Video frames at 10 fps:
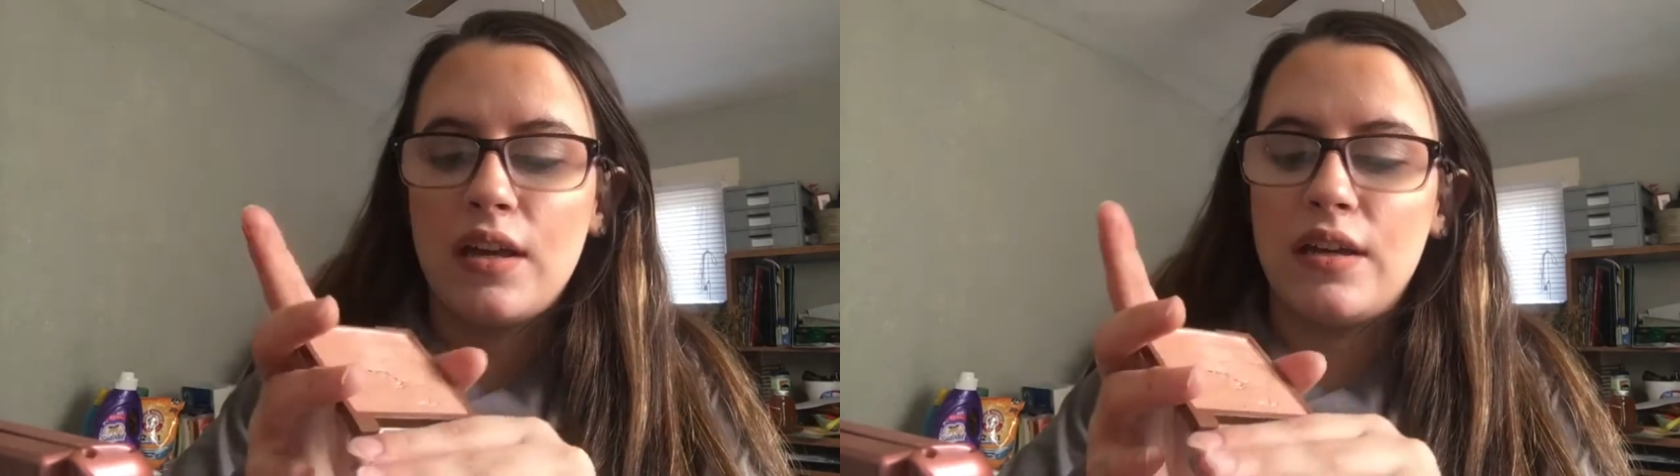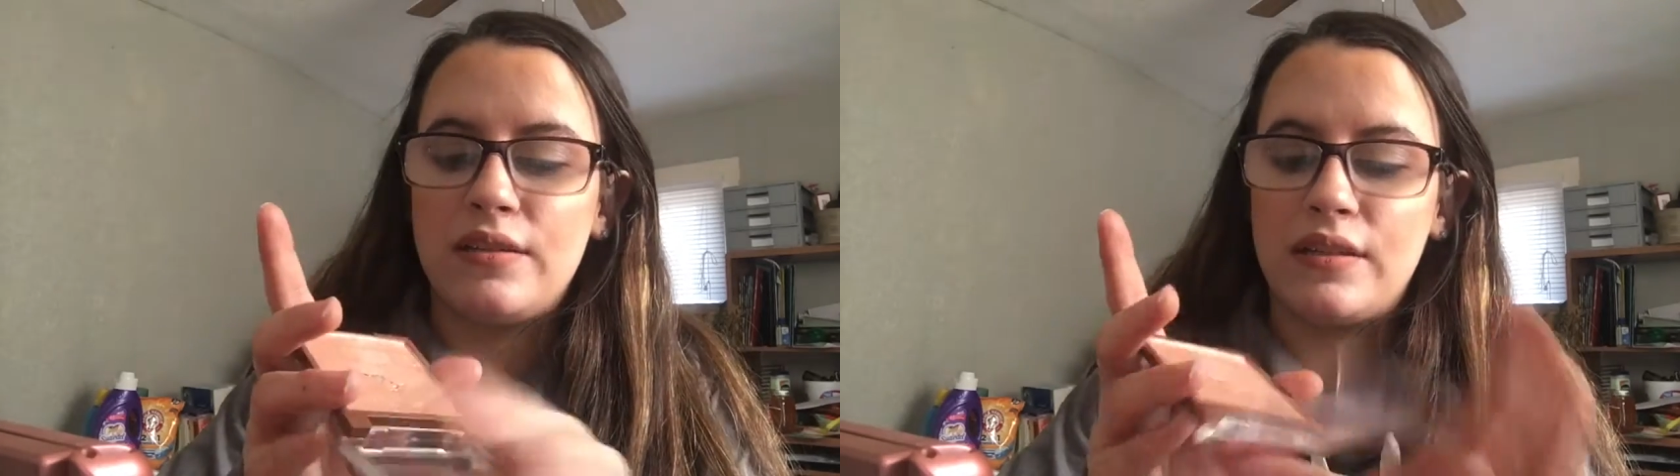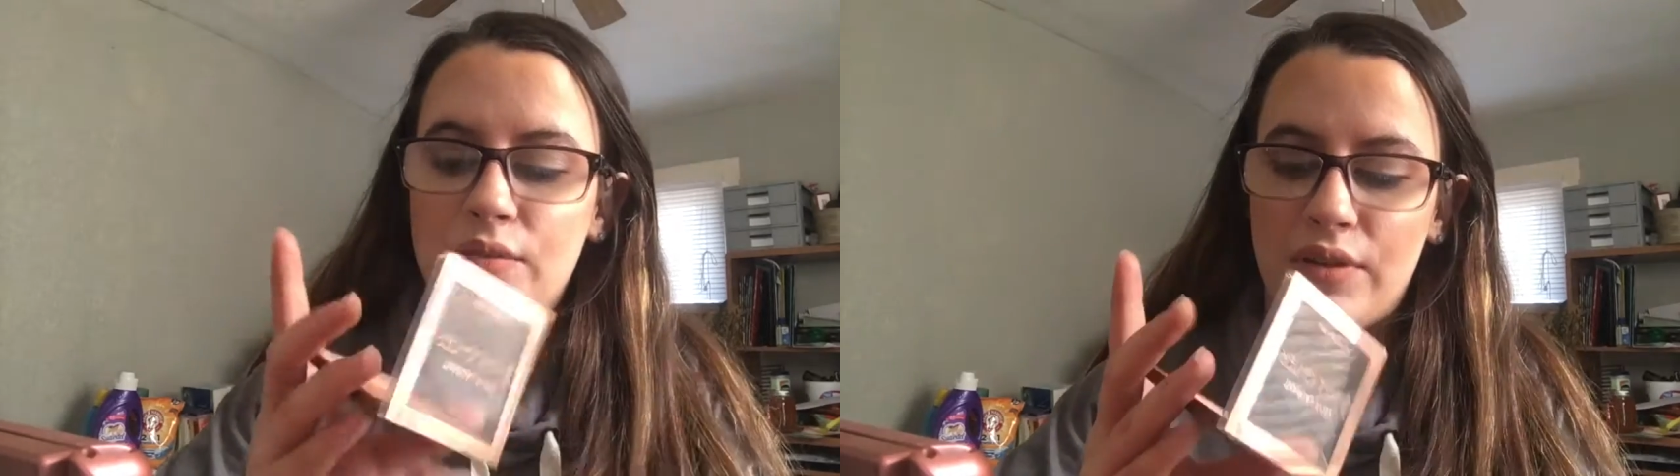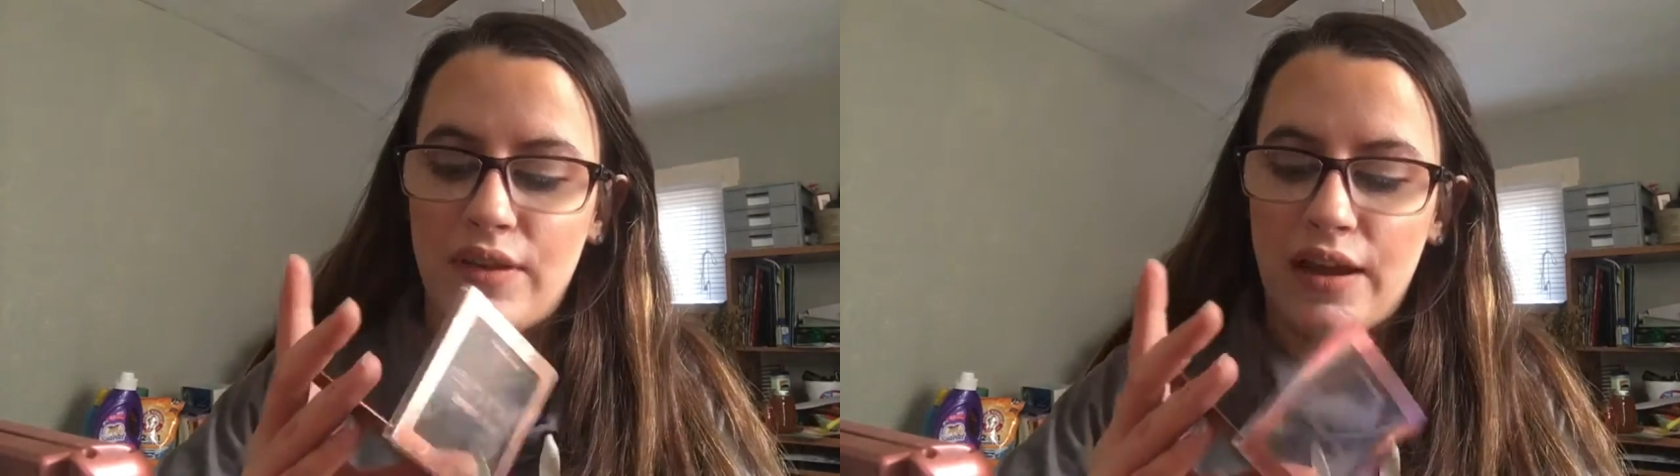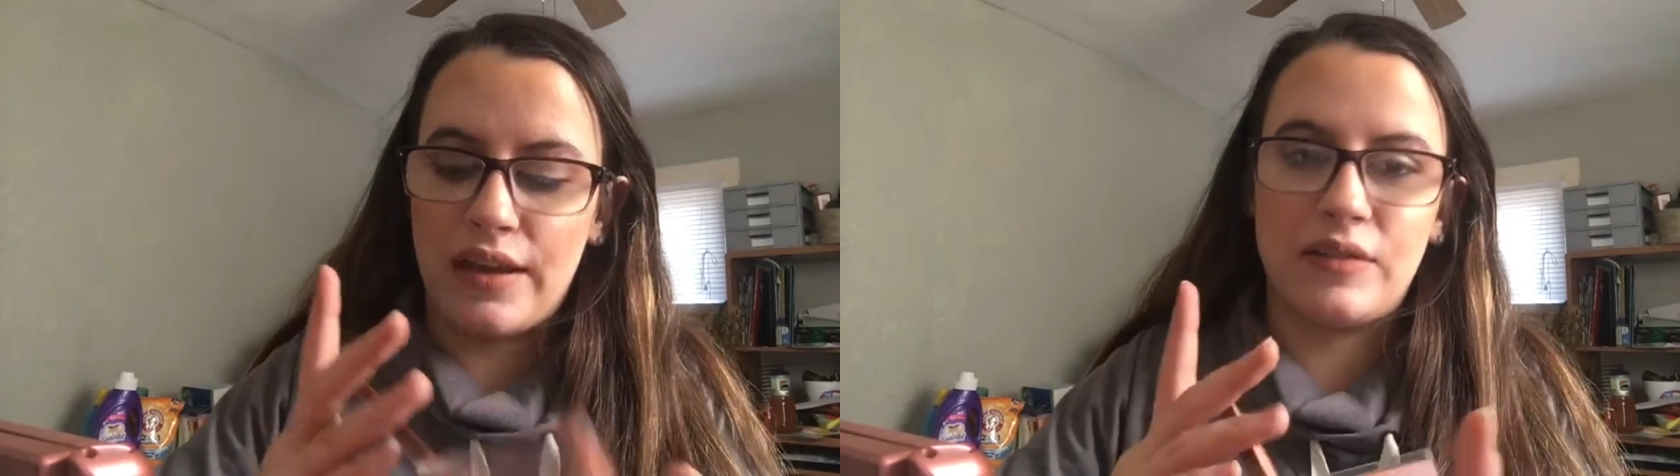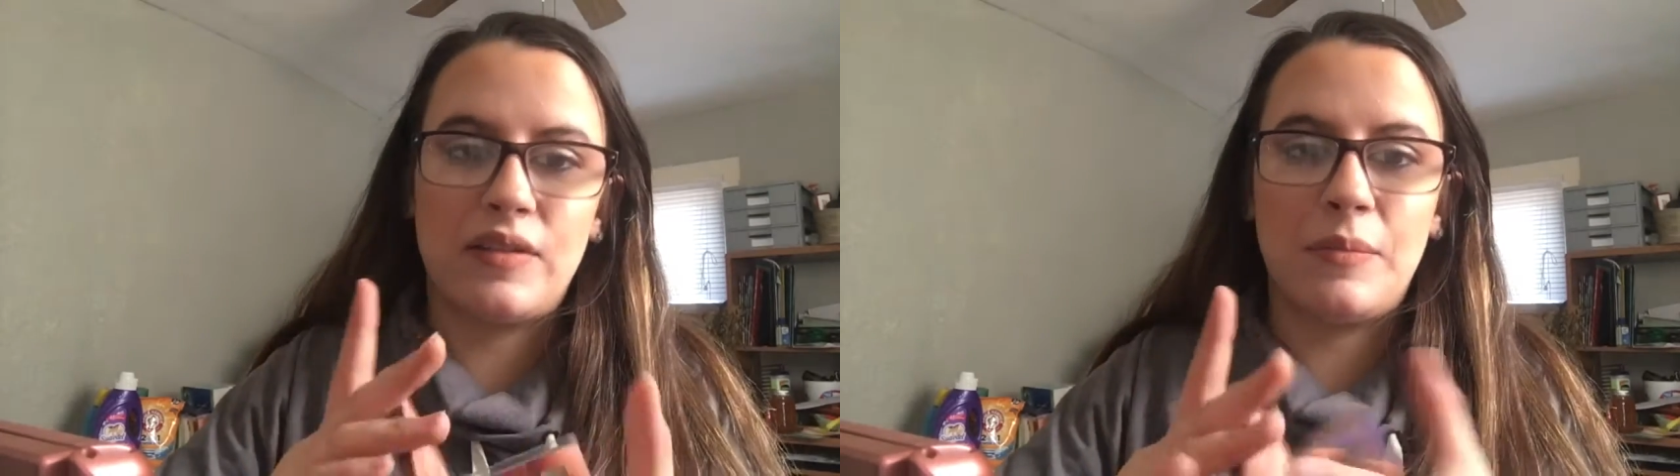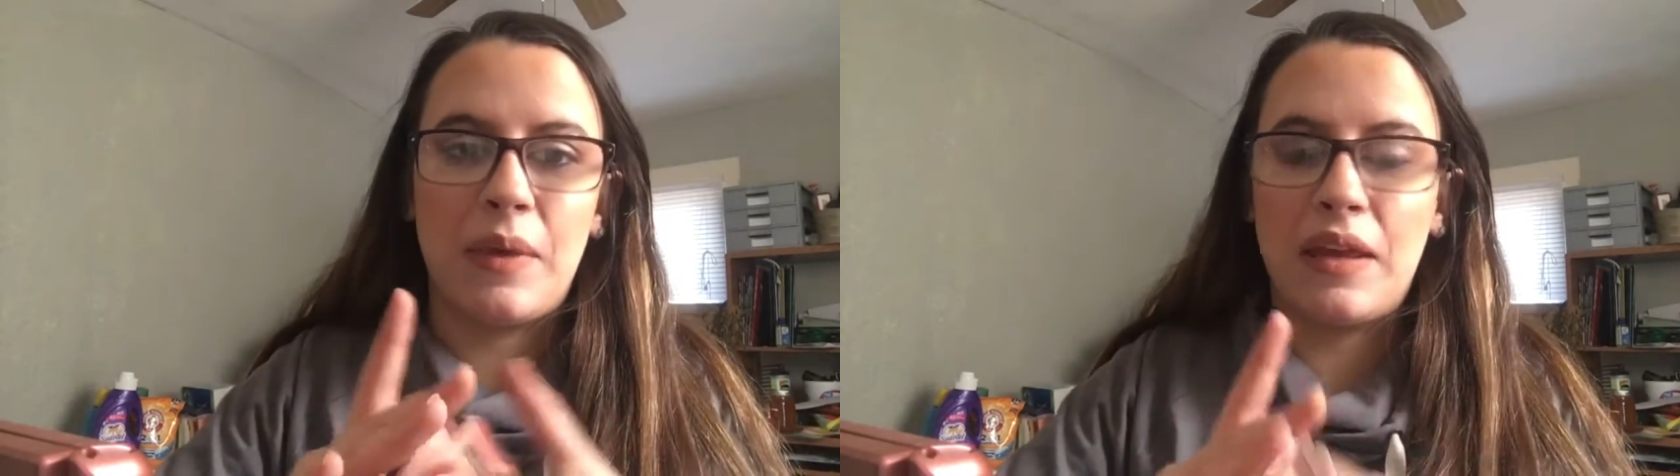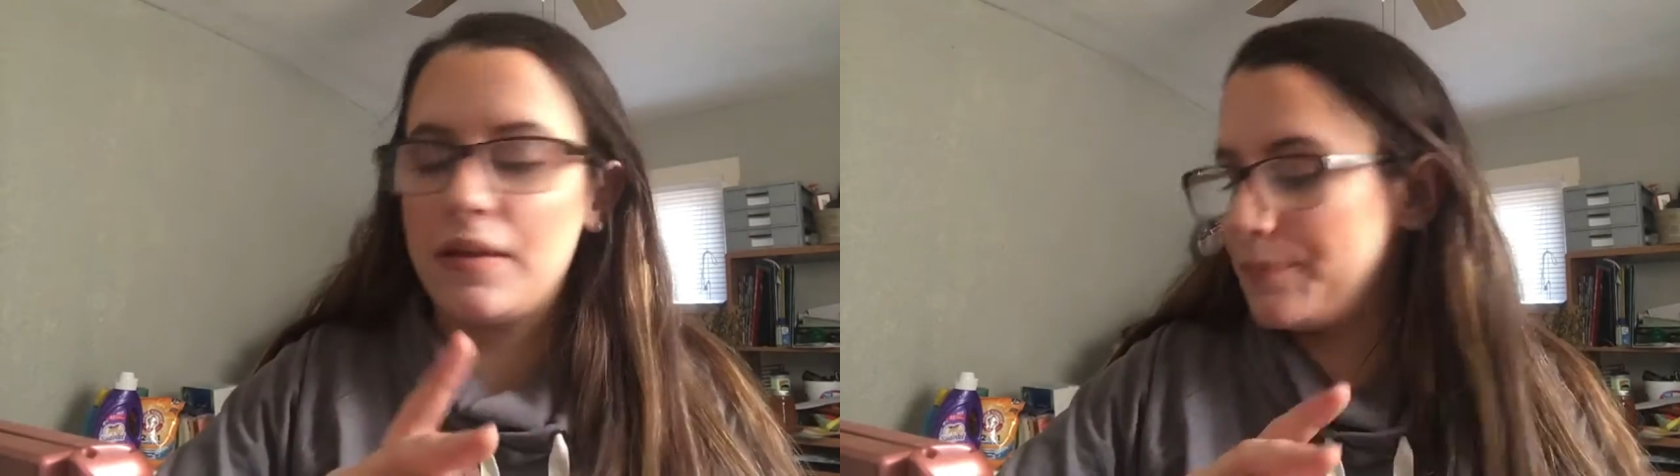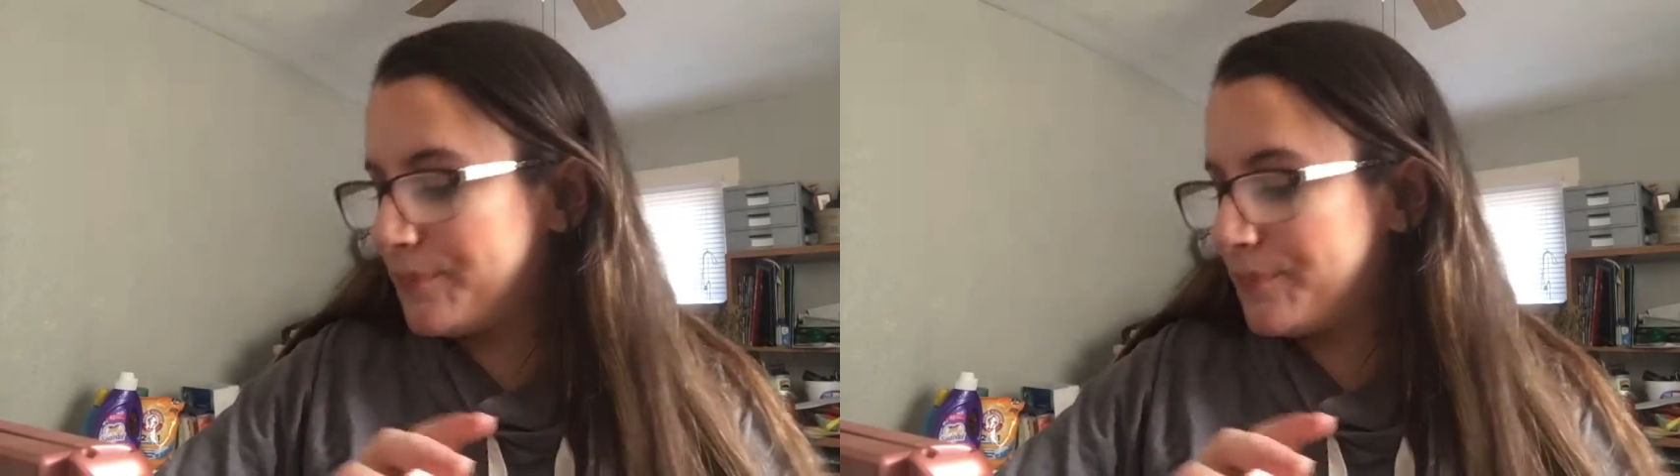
and see where that gets me.